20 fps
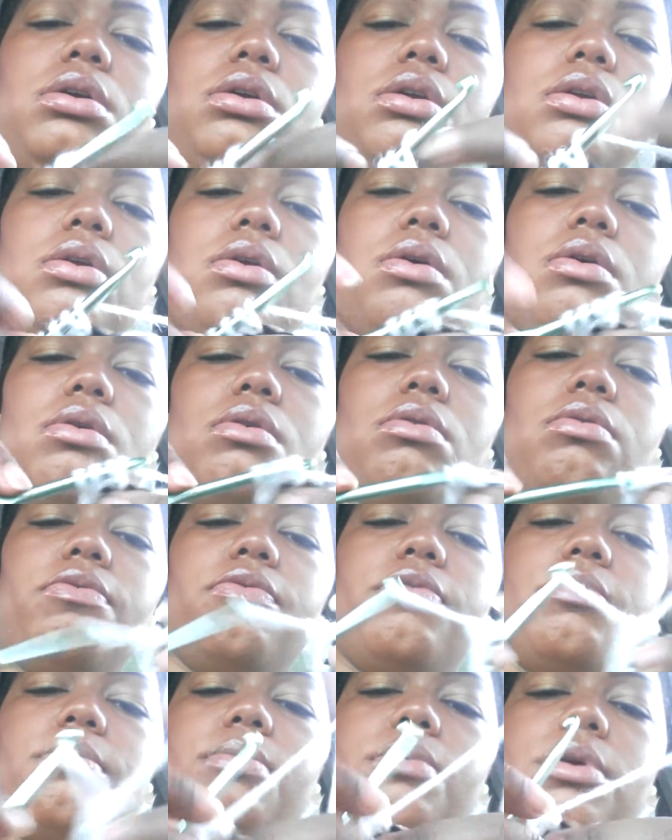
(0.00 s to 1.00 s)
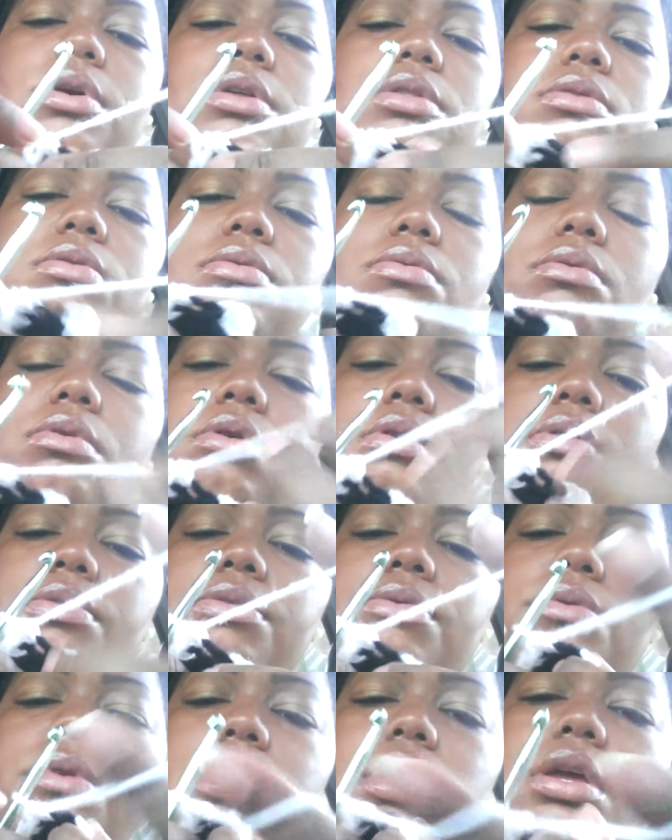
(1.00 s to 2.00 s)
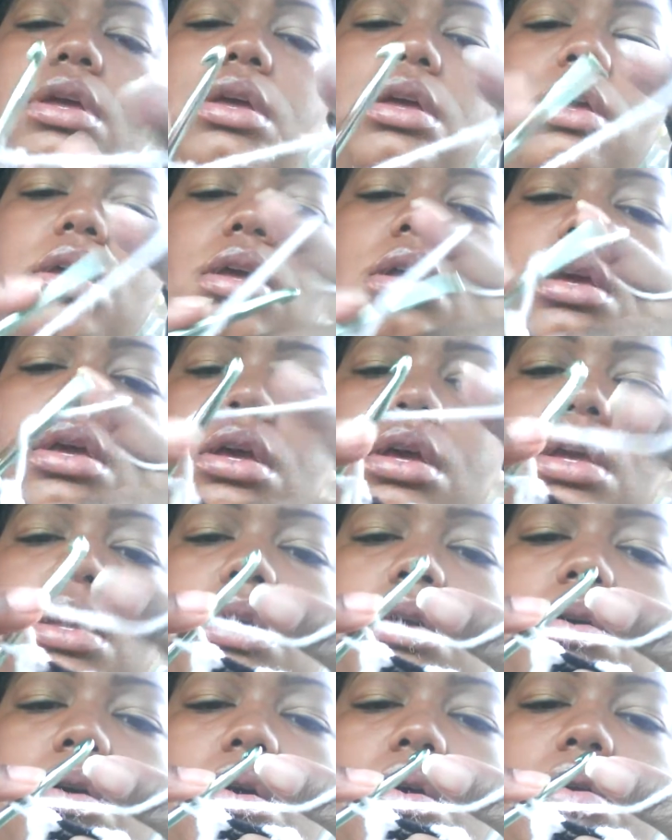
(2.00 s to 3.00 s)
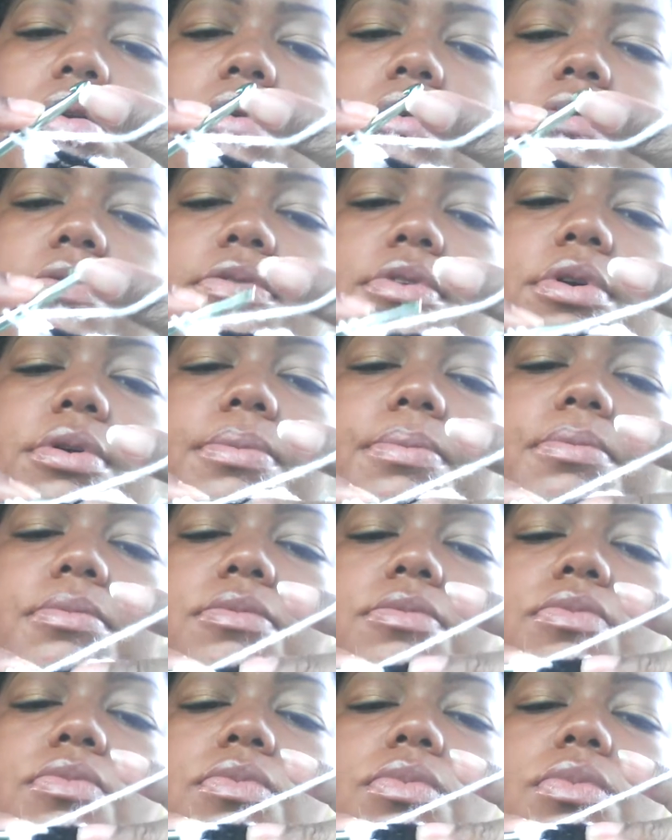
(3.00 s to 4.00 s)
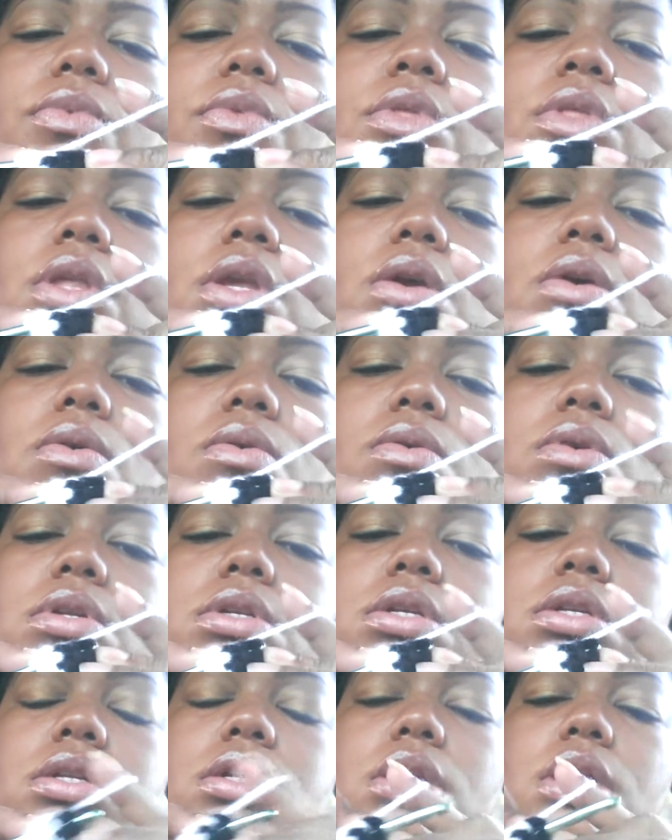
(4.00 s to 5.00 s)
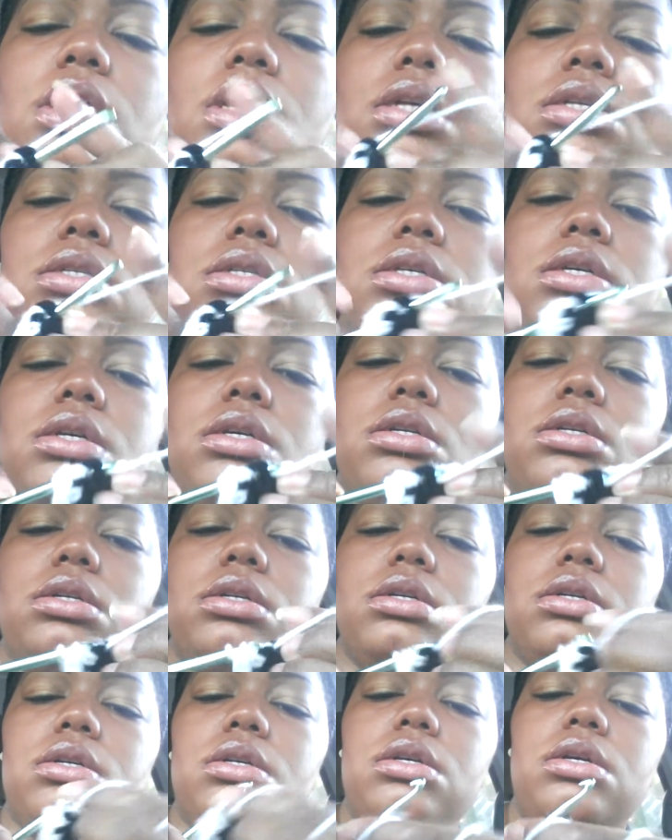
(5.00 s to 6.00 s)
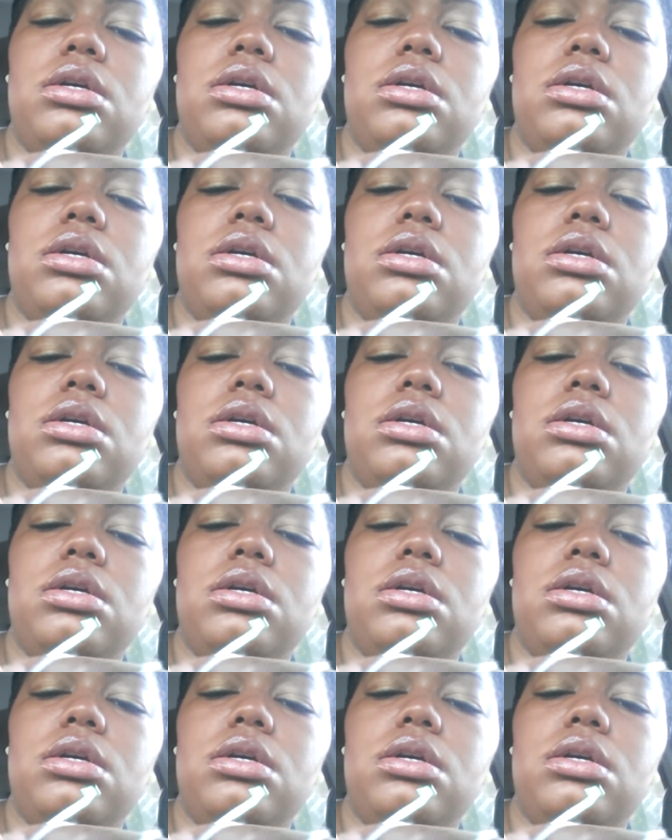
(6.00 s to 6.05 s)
Yarn over, bring it through all 3. Yarn over, go into the last stitch.